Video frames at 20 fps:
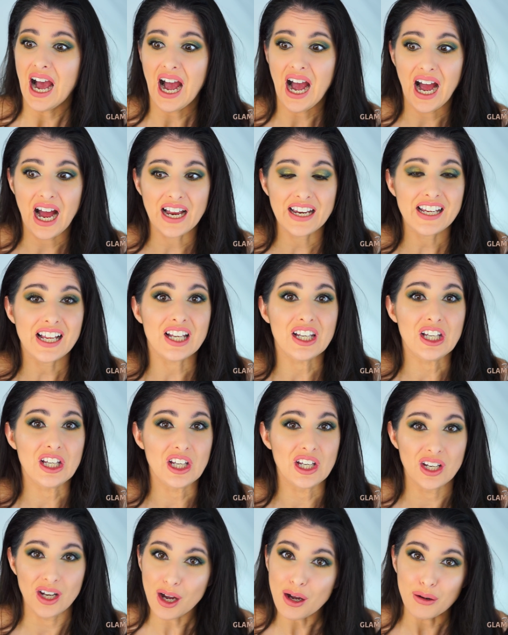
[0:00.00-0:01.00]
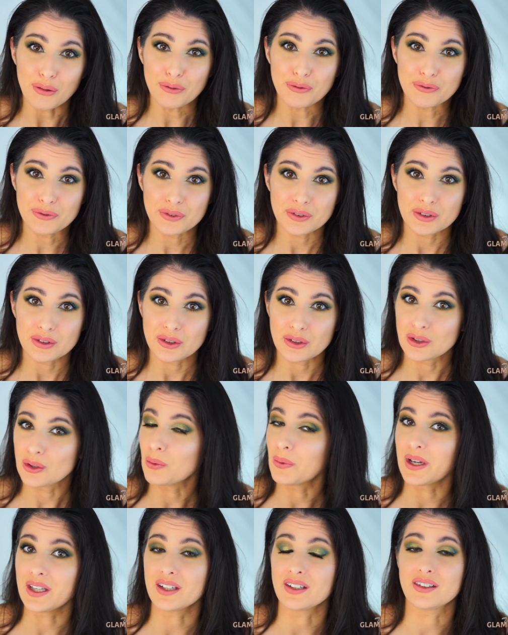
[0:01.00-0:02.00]
I love the
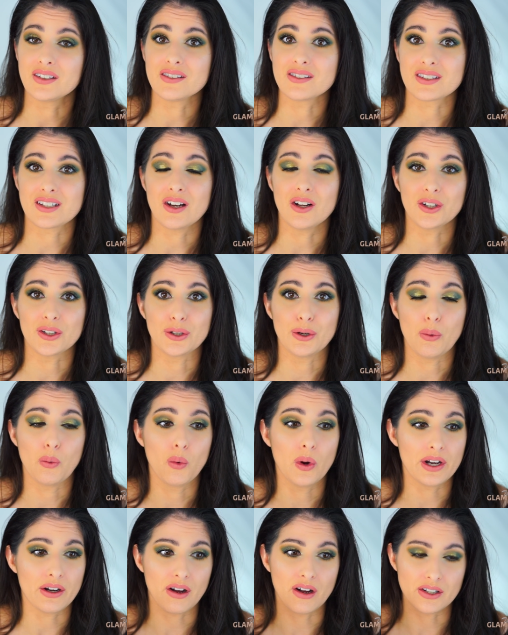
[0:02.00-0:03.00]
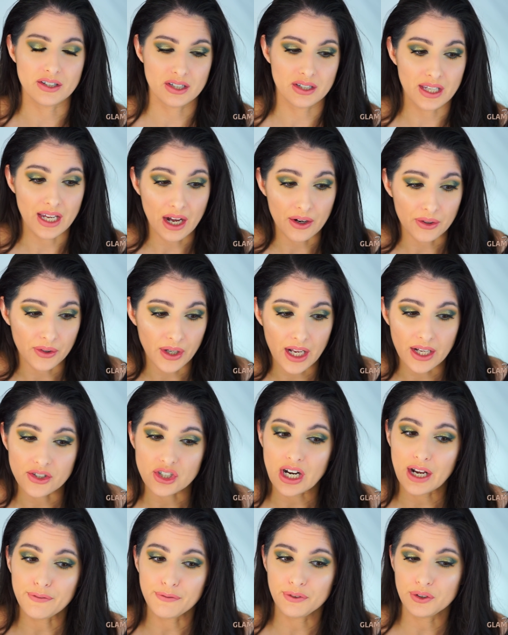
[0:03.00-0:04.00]
way that this color went onto the outer edge.
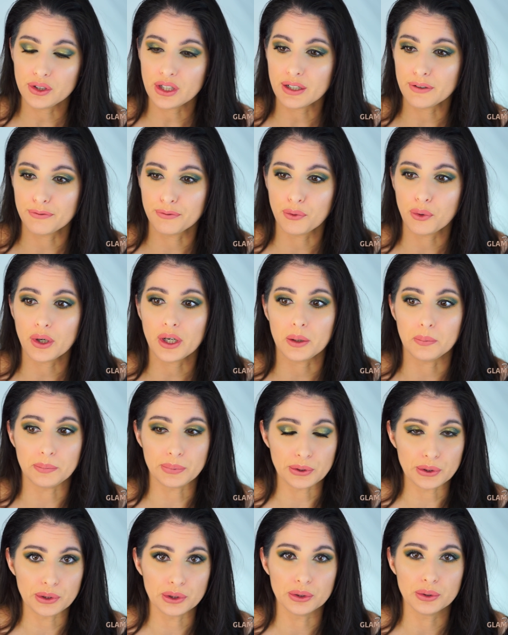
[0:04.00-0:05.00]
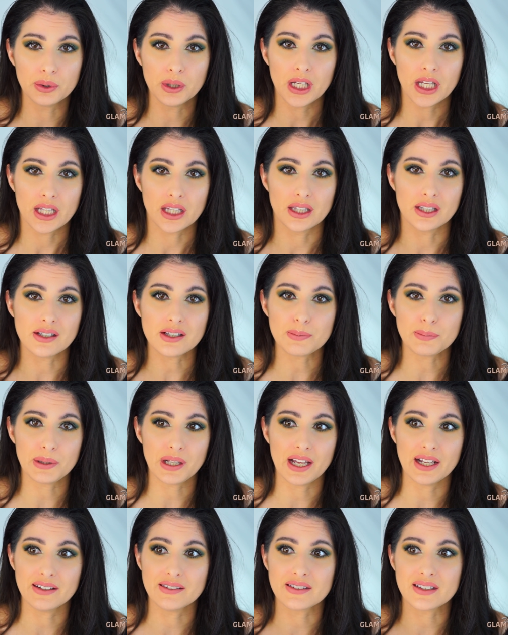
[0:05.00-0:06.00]
I feel like for a blue, this
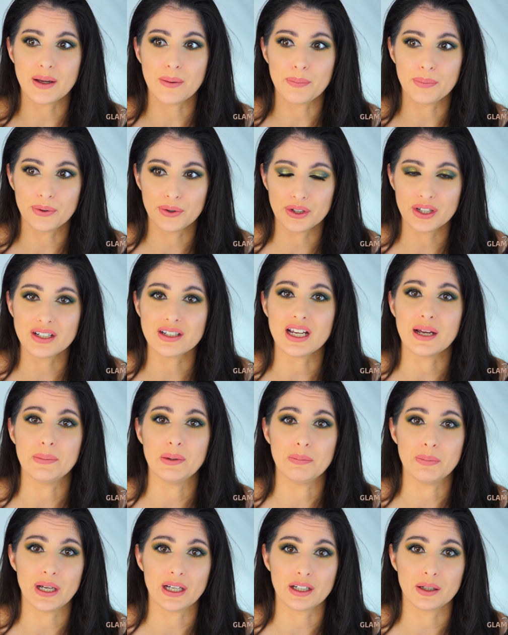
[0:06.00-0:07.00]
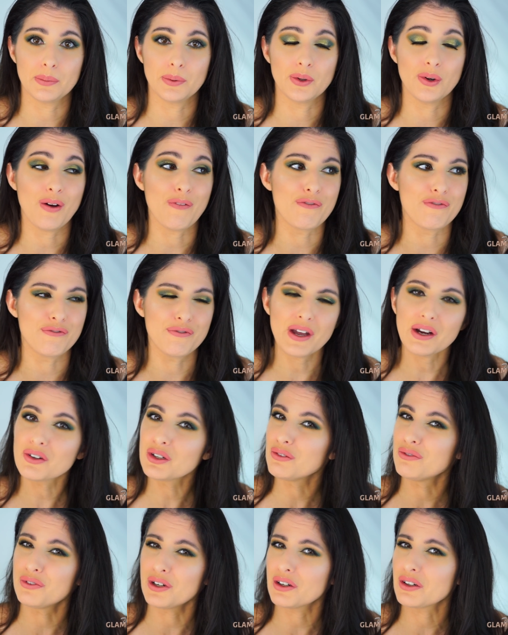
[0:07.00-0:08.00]
blends pretty damn impeccable.
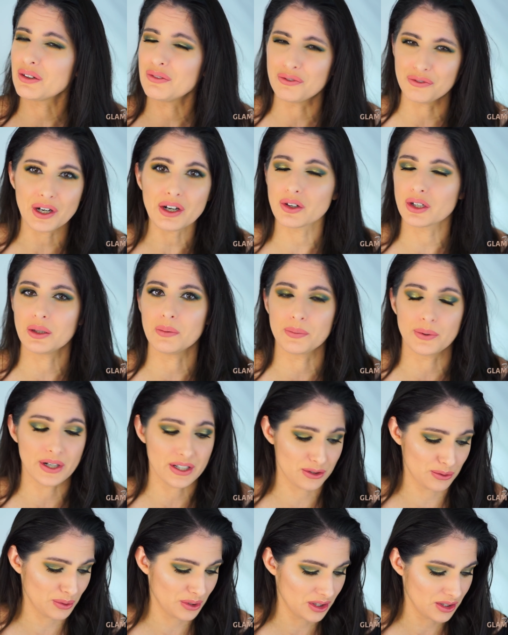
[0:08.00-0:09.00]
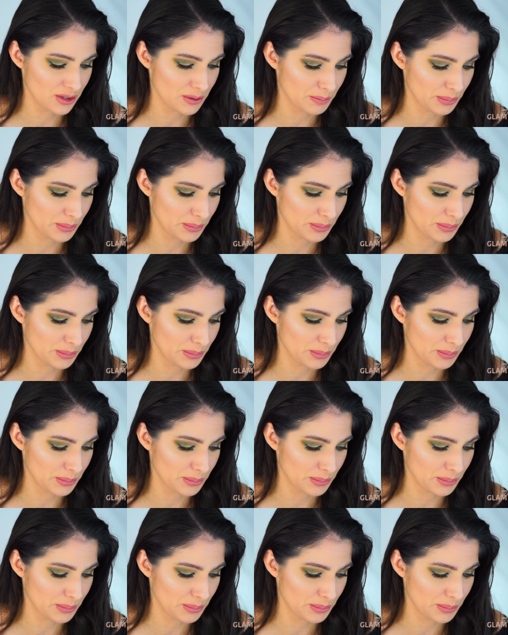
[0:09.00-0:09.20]
Very, very, very impressed with this